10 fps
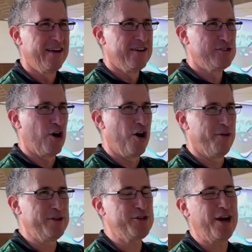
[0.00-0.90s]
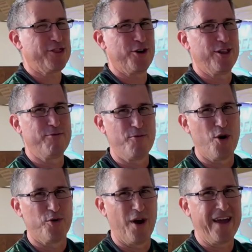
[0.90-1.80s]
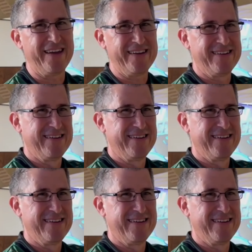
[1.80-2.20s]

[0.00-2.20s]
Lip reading: So let me try to throw a little bit more right